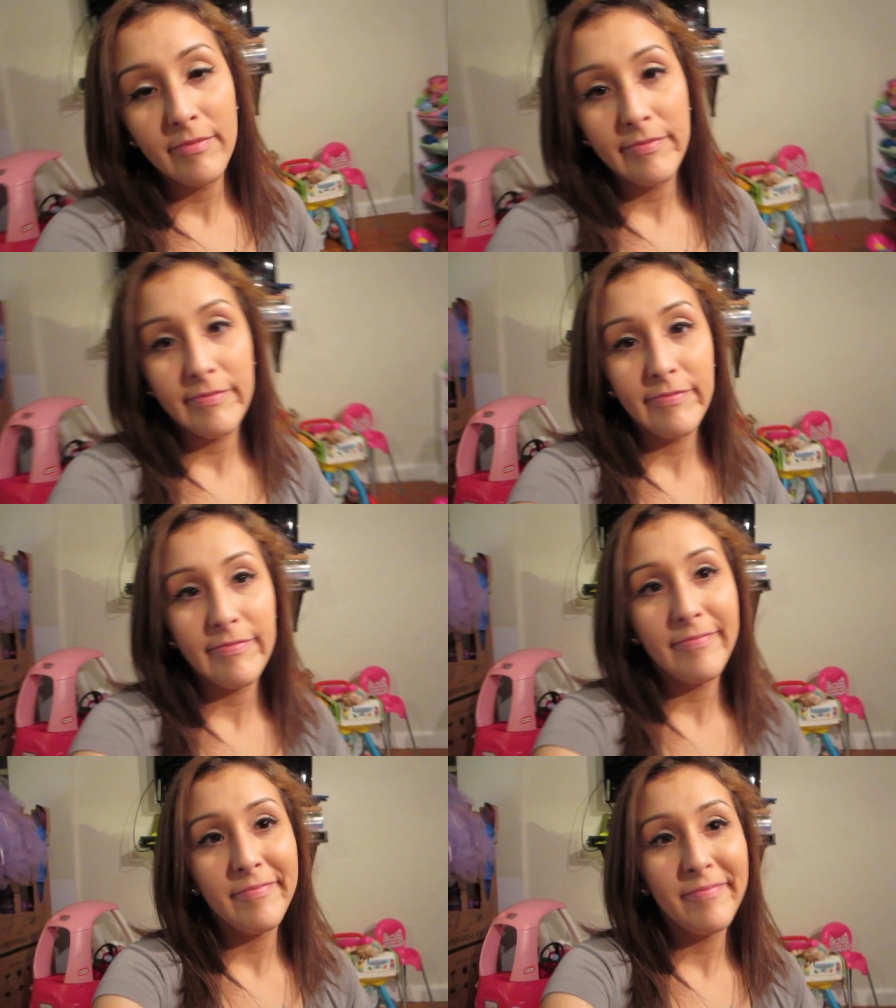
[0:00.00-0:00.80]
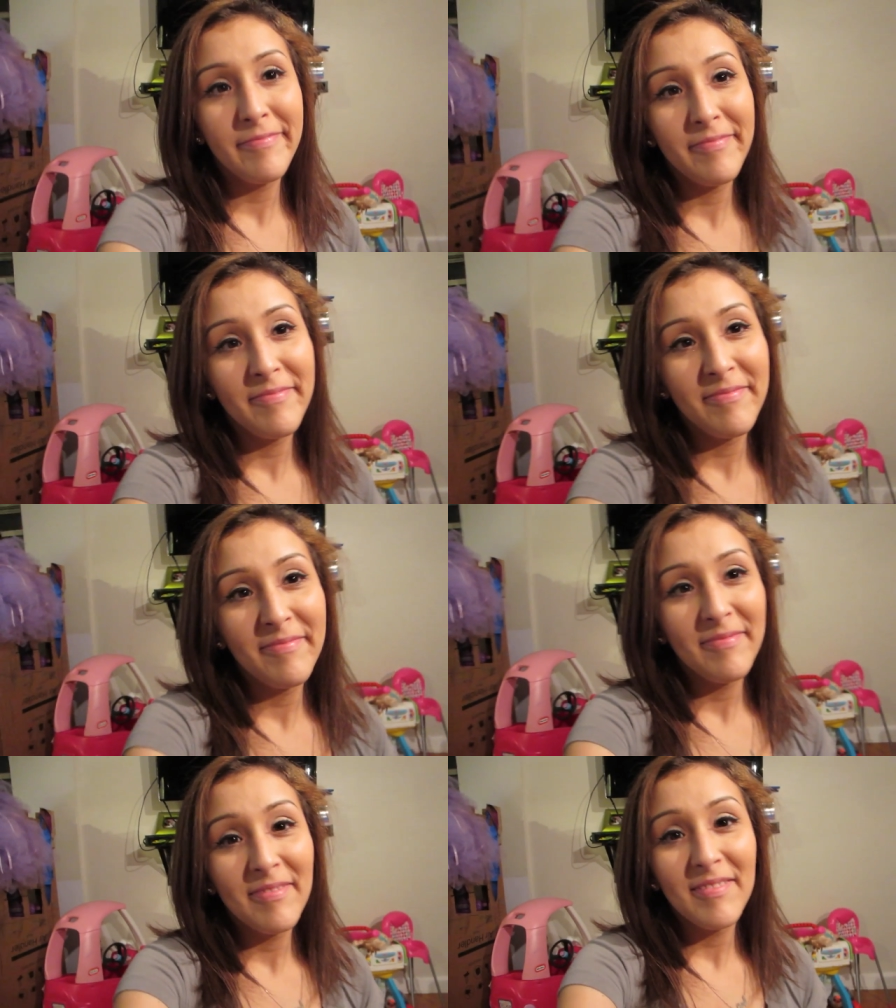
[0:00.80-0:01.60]
thing doesn't wrap up, so I need
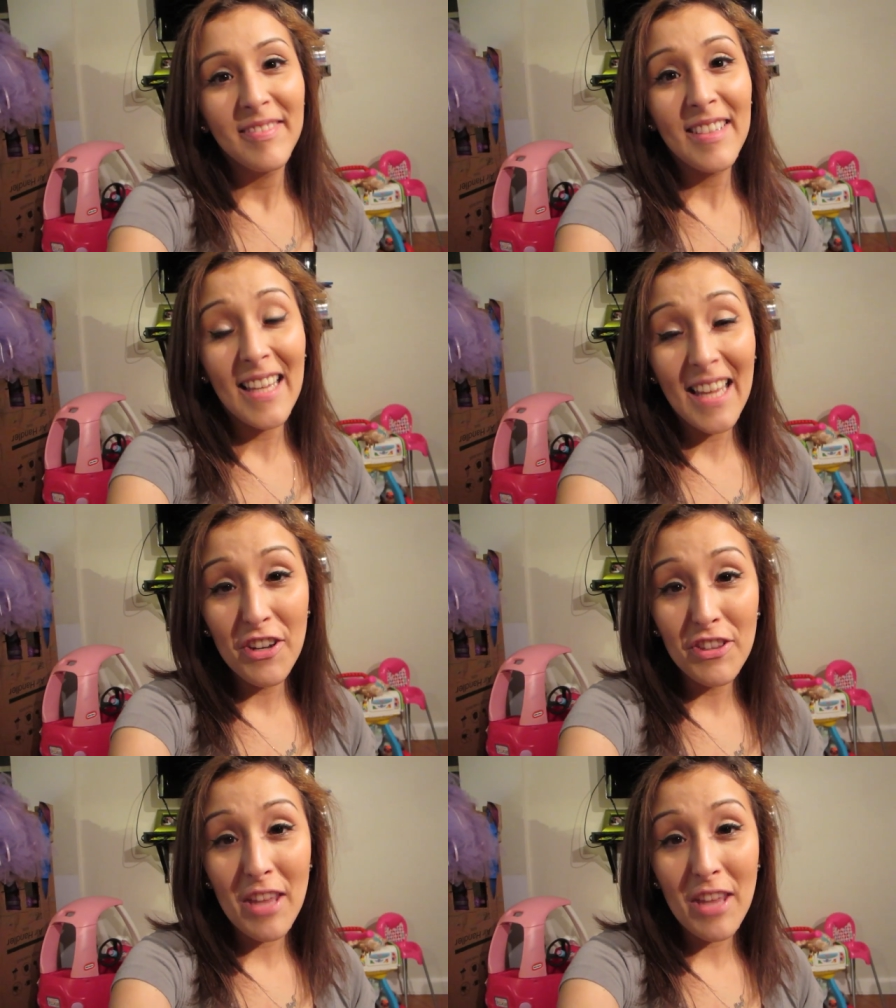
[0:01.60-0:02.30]
dinner and get things Te quiero,